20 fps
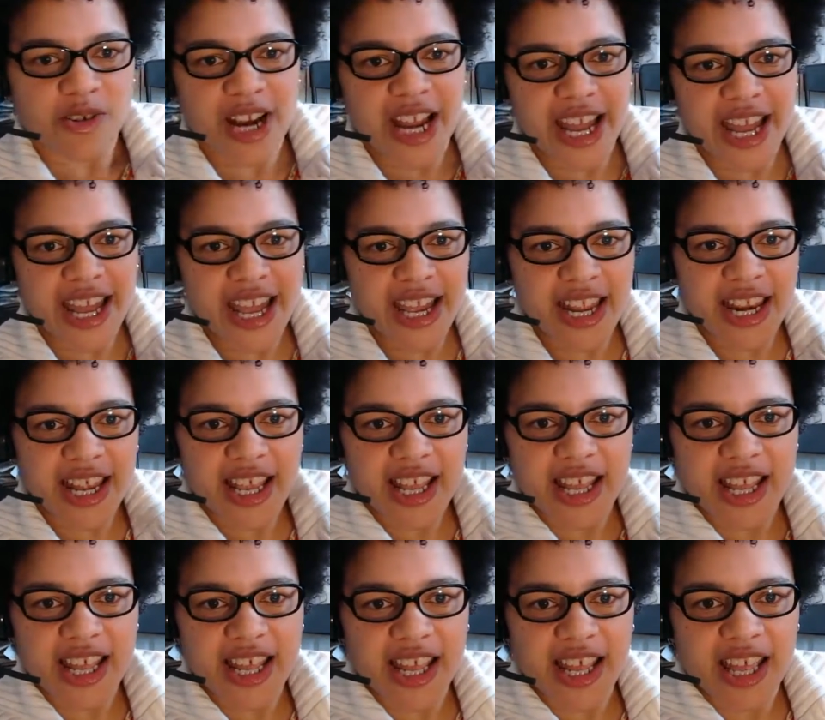right?
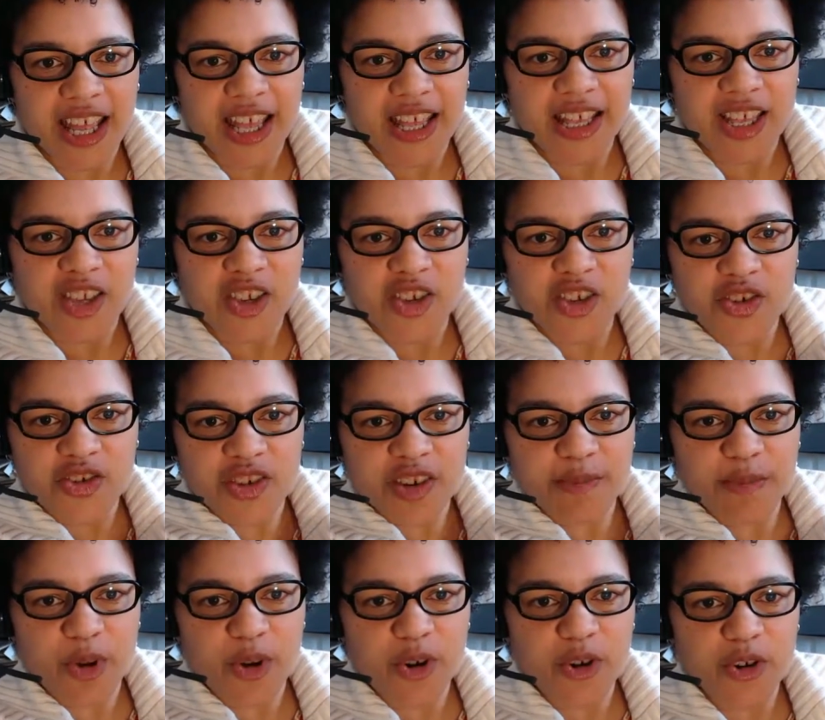
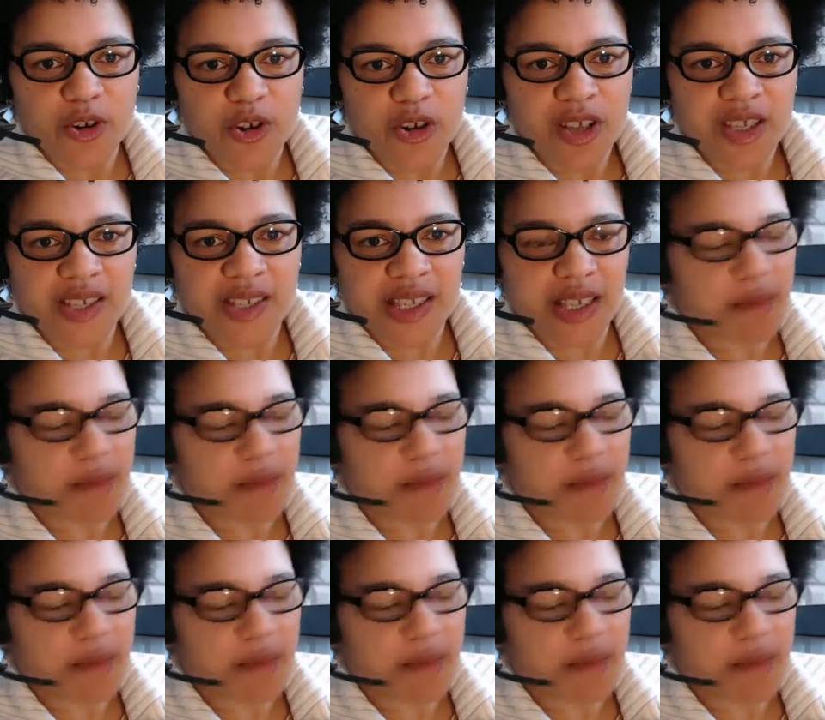Unimodal,